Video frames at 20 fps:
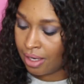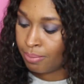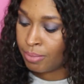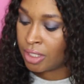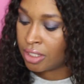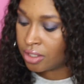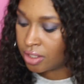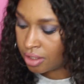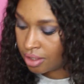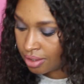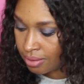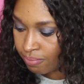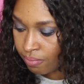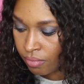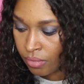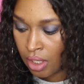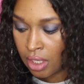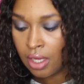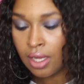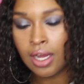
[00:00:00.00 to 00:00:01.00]
I'm
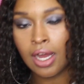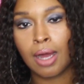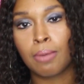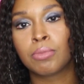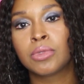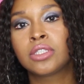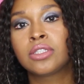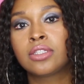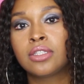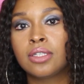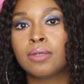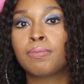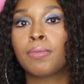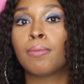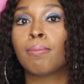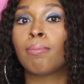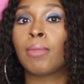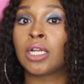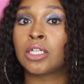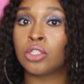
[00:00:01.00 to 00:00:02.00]
gonna sip
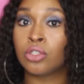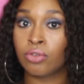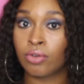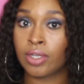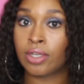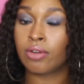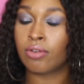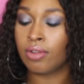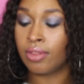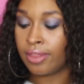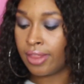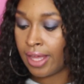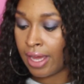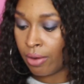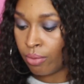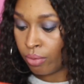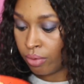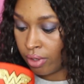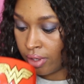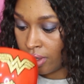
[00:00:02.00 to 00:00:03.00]
my drink on that
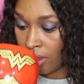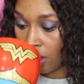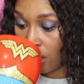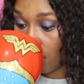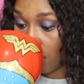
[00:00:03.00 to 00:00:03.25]
one.